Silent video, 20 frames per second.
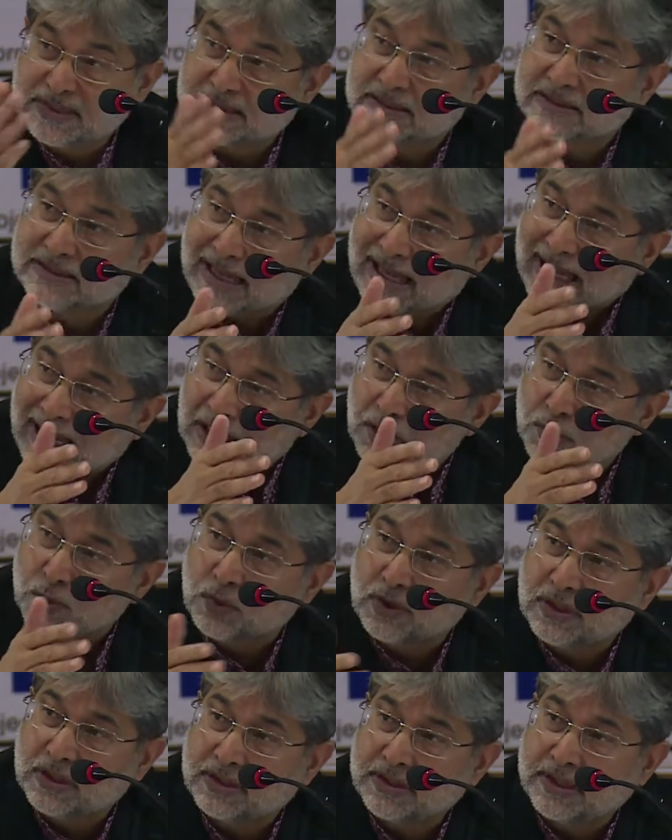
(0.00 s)
This is
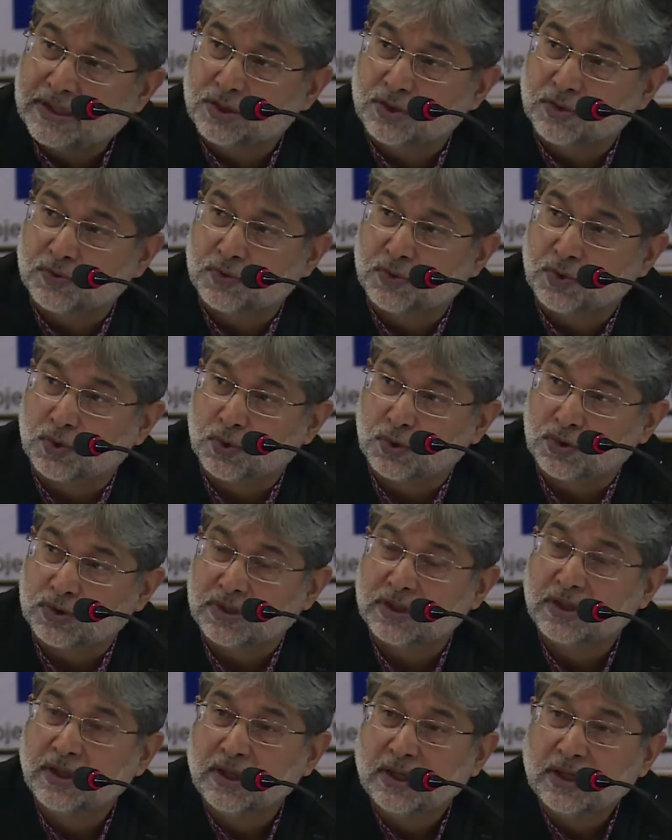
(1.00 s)
annual rate of
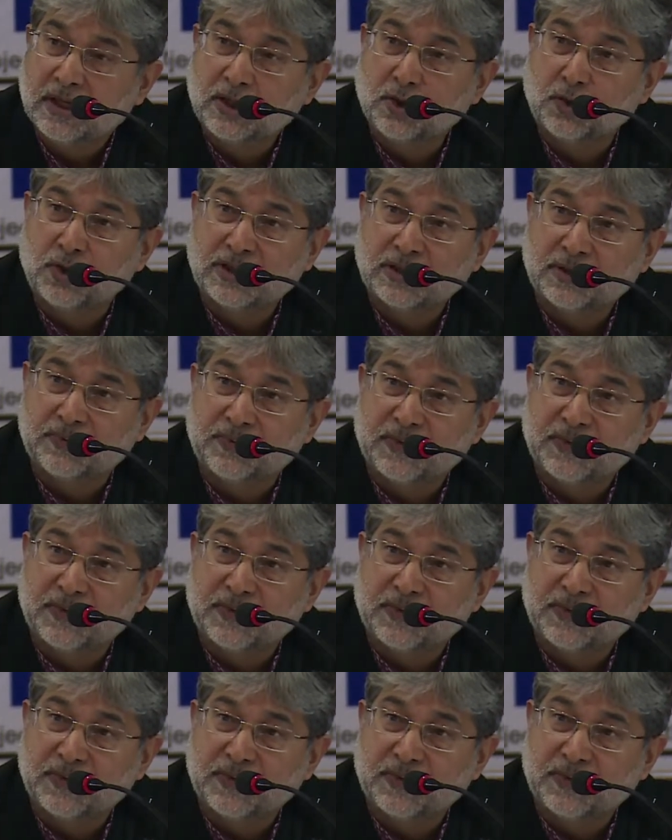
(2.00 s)
growth during the